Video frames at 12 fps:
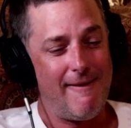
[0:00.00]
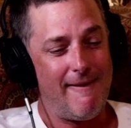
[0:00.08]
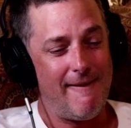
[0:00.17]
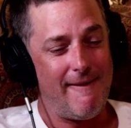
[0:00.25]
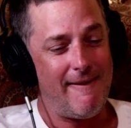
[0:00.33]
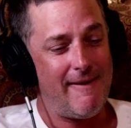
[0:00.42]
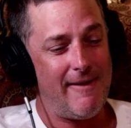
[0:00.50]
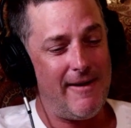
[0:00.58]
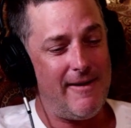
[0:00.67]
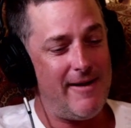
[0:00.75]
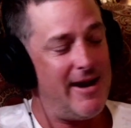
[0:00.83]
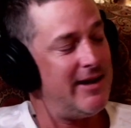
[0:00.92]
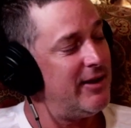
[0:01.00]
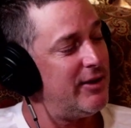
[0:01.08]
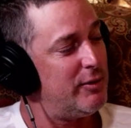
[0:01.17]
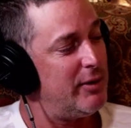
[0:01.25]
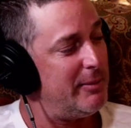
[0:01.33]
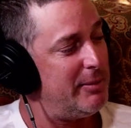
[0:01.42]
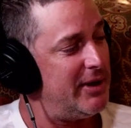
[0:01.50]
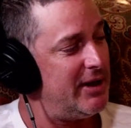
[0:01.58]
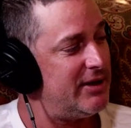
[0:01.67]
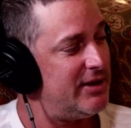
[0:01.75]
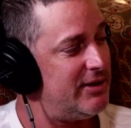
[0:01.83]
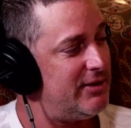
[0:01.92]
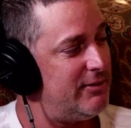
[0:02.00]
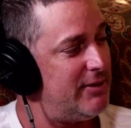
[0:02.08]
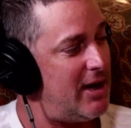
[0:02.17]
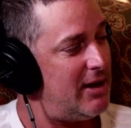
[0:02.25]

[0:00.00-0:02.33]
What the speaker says: right. Any other quick predictions you got?